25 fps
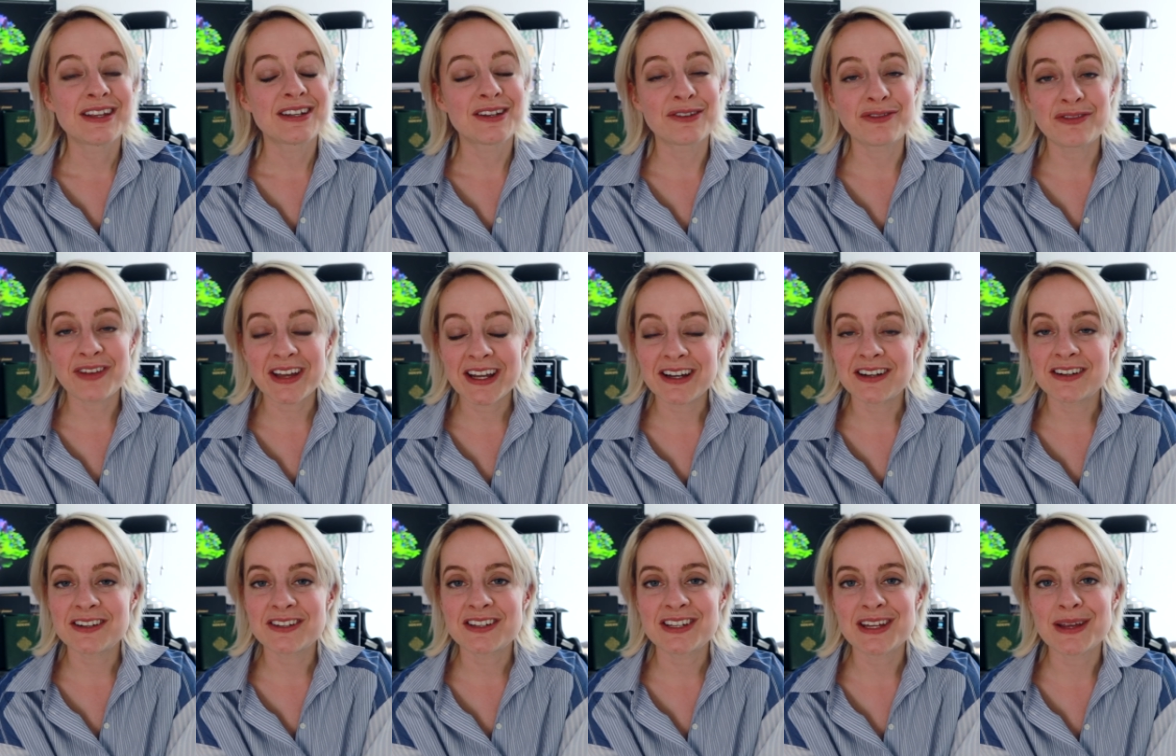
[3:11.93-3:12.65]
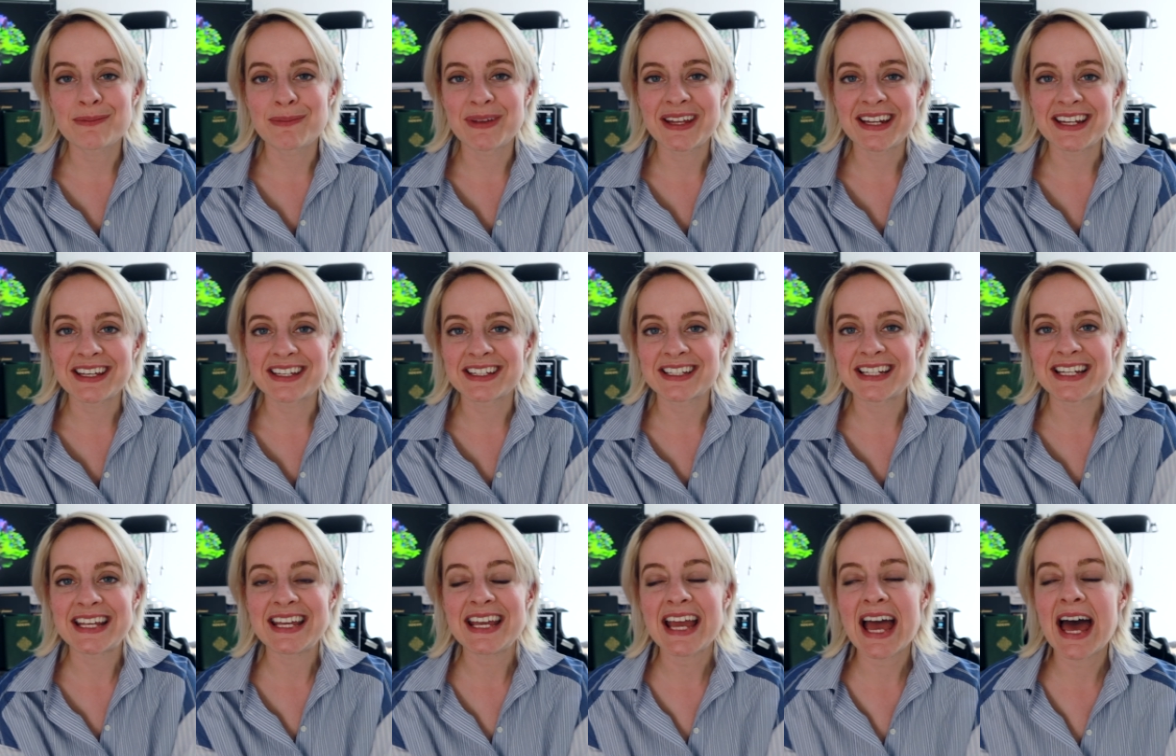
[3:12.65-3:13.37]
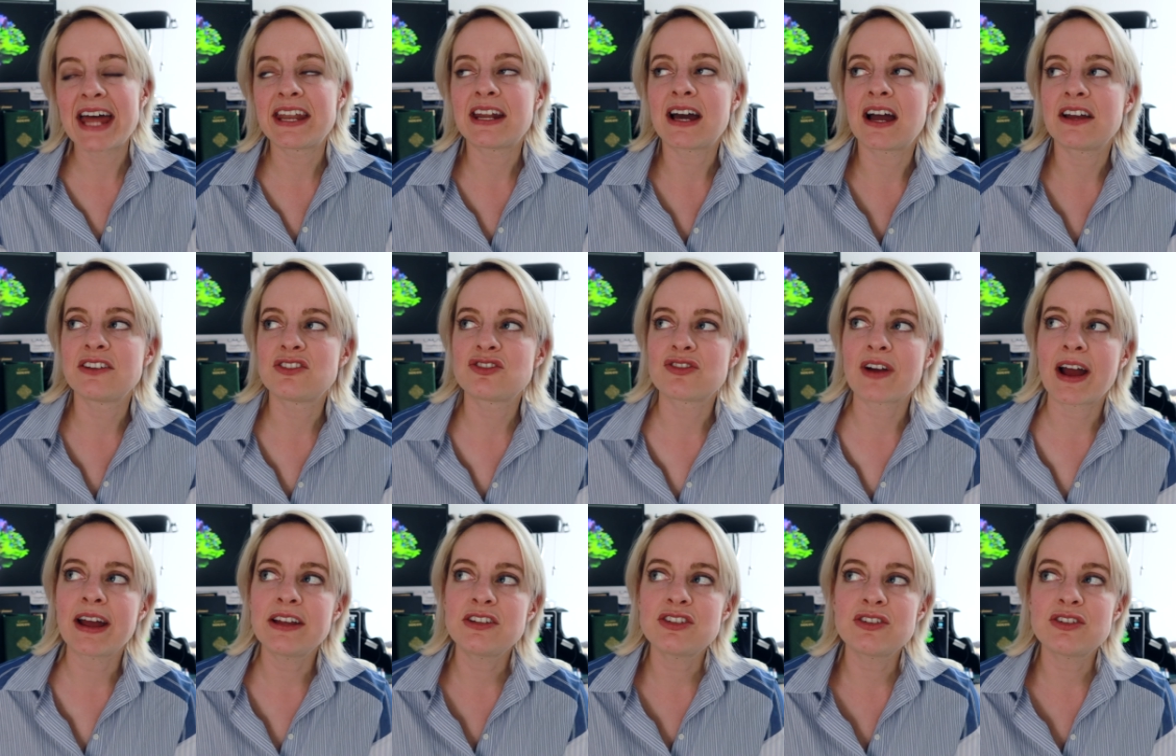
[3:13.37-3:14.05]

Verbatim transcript: the figures immediately and I try